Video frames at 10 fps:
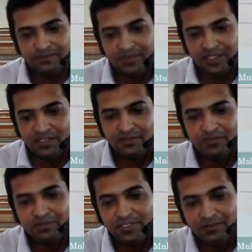There is
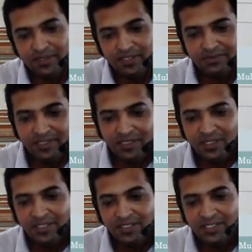information management.
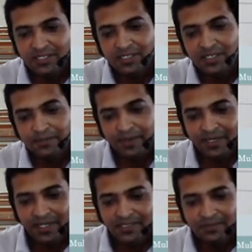Just a typical
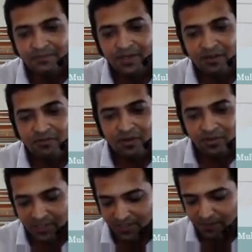example of how
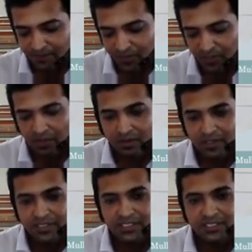does an
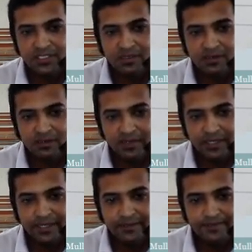organization look
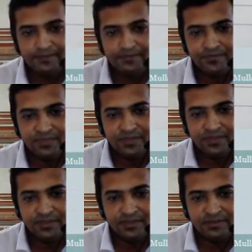like,
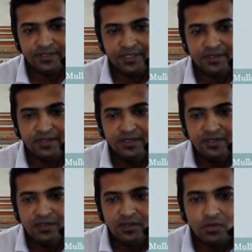right?
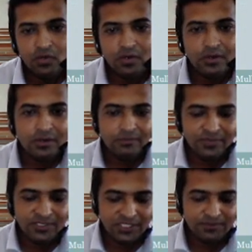Now core
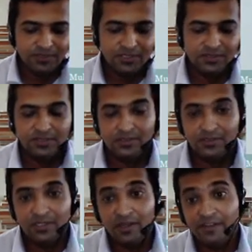business processes.
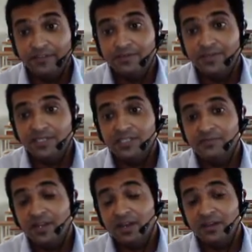Now every business
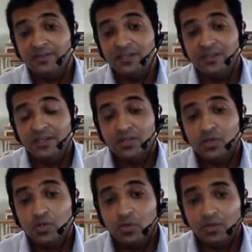will have a
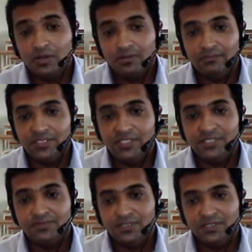core business
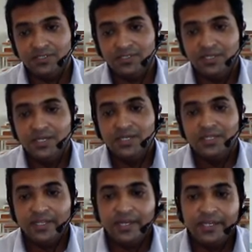processes.
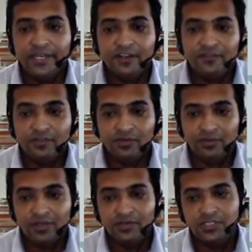They are needed for
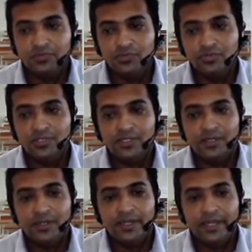your smooth
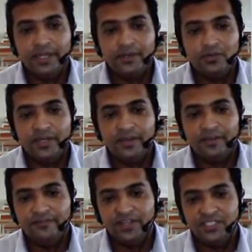day to day
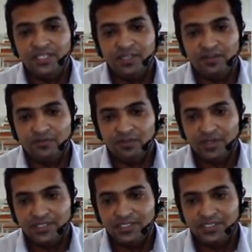functioning of
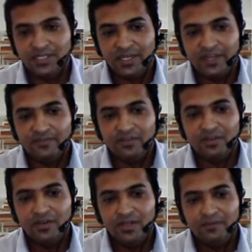organization and for
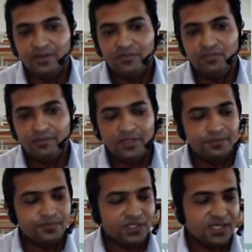performing
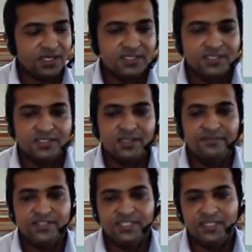tasks
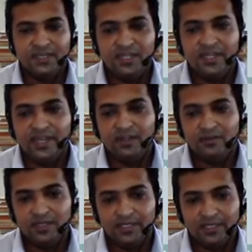efficiently and
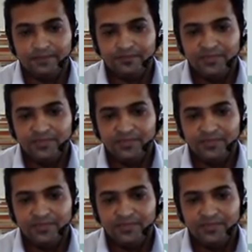on time.